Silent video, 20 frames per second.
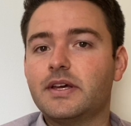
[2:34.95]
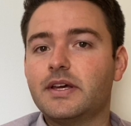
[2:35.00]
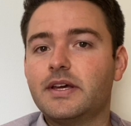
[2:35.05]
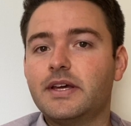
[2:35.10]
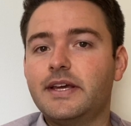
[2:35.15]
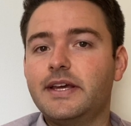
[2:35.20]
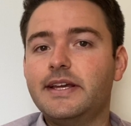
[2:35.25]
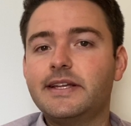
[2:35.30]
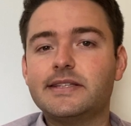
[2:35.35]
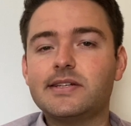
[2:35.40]

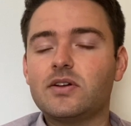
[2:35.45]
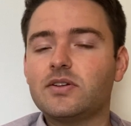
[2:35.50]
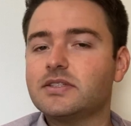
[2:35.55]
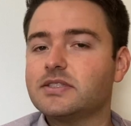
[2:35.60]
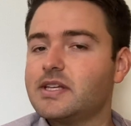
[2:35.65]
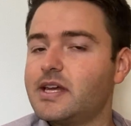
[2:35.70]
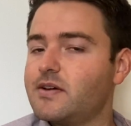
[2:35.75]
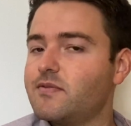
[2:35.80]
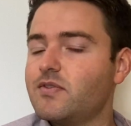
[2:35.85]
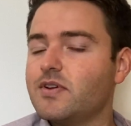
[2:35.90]
He told
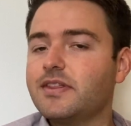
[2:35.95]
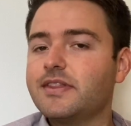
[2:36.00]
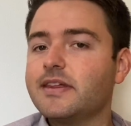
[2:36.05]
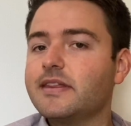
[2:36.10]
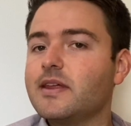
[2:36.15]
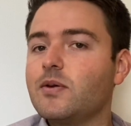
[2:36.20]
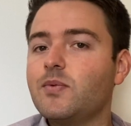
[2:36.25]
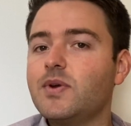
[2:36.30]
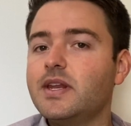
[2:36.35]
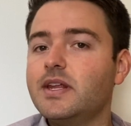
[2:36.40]
us everything
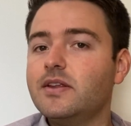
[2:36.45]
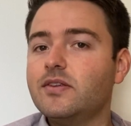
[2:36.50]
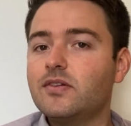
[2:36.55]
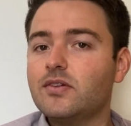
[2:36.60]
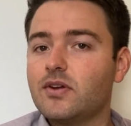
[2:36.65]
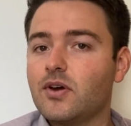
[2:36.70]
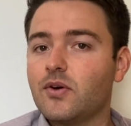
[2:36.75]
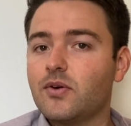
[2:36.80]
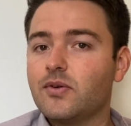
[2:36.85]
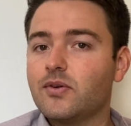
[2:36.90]
that we need to
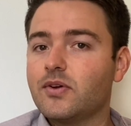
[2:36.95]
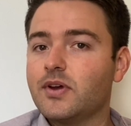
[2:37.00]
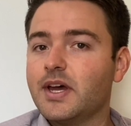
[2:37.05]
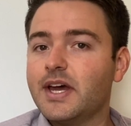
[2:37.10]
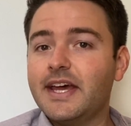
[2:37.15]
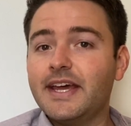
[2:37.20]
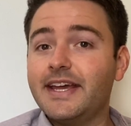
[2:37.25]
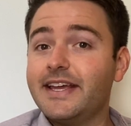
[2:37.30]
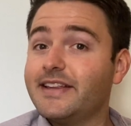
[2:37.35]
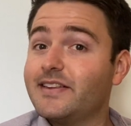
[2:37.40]
know.
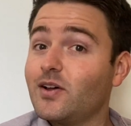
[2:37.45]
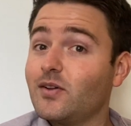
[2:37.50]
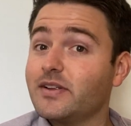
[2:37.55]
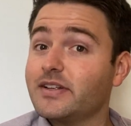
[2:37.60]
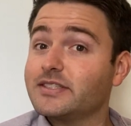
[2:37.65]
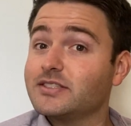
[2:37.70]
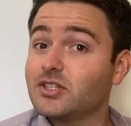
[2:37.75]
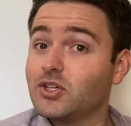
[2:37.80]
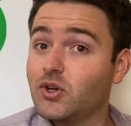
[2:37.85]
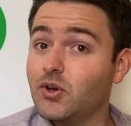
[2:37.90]
He told
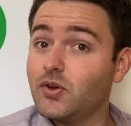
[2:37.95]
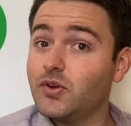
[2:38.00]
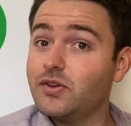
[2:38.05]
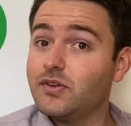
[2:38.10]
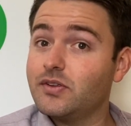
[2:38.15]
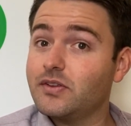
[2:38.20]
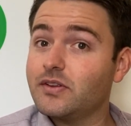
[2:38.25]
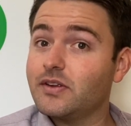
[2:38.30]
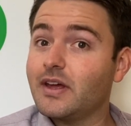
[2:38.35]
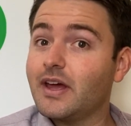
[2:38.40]
us the
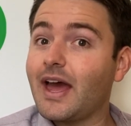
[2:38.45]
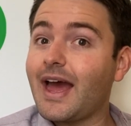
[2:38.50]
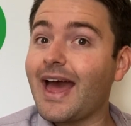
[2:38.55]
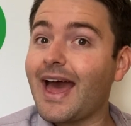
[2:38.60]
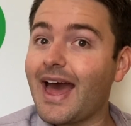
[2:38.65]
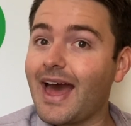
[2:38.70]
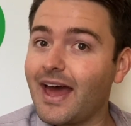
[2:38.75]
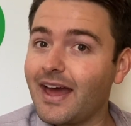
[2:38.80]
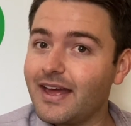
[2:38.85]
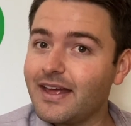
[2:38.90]
good
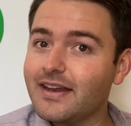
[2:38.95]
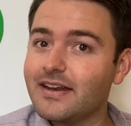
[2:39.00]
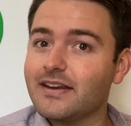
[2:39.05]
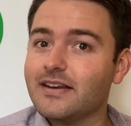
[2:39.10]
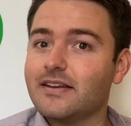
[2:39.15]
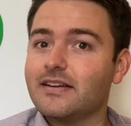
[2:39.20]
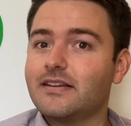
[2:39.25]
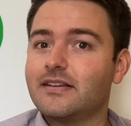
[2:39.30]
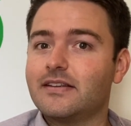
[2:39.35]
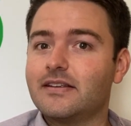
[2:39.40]

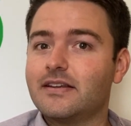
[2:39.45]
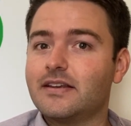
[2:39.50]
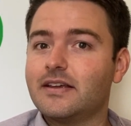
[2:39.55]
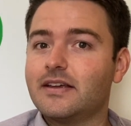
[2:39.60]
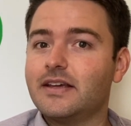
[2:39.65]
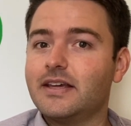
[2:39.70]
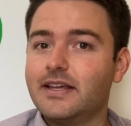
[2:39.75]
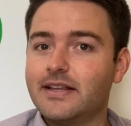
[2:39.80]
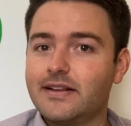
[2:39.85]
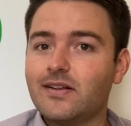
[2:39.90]
and
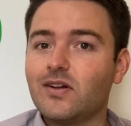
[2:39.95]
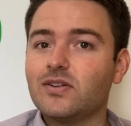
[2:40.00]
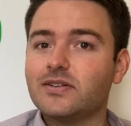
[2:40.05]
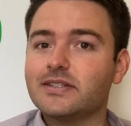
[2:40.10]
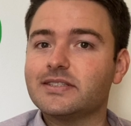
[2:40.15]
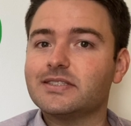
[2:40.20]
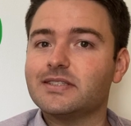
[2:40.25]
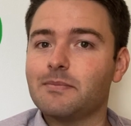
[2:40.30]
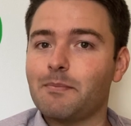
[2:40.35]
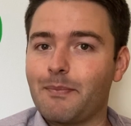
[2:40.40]
he told
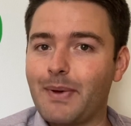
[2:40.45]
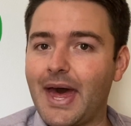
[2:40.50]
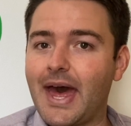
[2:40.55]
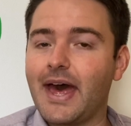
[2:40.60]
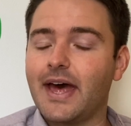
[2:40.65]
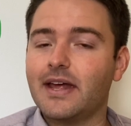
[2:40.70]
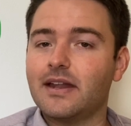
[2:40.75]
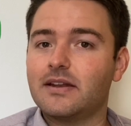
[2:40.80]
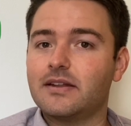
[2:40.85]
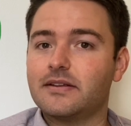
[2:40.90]
us the
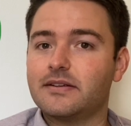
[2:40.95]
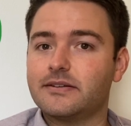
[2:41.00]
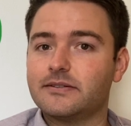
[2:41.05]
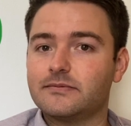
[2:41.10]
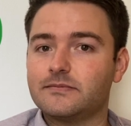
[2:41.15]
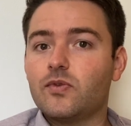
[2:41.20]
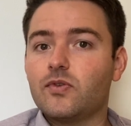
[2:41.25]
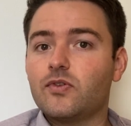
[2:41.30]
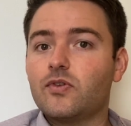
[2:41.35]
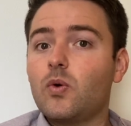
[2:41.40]
bad.
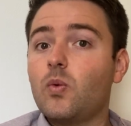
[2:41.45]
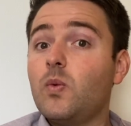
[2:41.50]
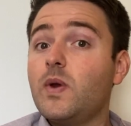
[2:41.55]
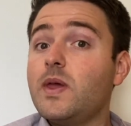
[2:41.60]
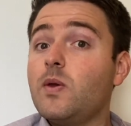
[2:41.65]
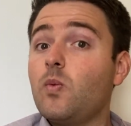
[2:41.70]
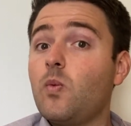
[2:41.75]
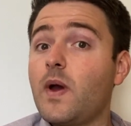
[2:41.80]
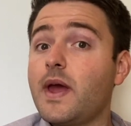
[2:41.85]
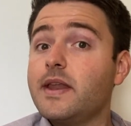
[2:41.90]
So we
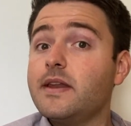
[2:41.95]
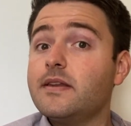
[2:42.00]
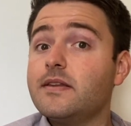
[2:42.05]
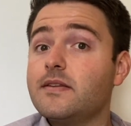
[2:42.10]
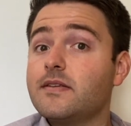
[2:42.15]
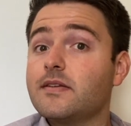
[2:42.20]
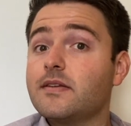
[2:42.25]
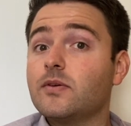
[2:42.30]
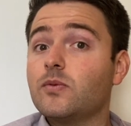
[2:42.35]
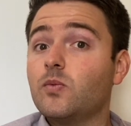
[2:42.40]

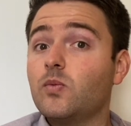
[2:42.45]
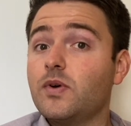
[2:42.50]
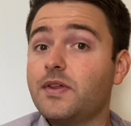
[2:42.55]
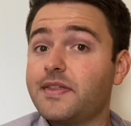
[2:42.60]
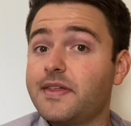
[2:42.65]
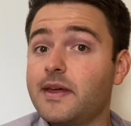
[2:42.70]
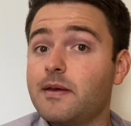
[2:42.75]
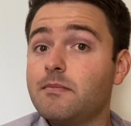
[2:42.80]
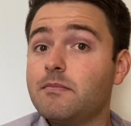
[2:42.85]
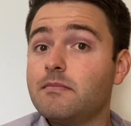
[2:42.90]
went with
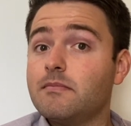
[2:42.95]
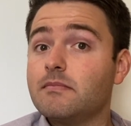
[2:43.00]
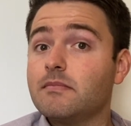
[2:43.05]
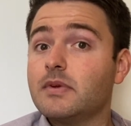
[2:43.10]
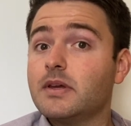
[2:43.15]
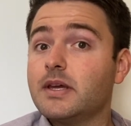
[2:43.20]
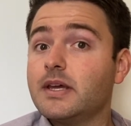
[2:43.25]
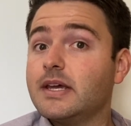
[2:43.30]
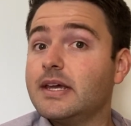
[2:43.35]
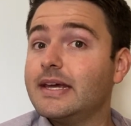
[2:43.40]
him
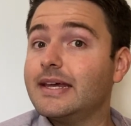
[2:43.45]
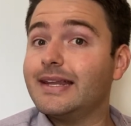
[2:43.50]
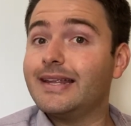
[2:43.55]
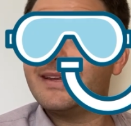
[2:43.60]
in a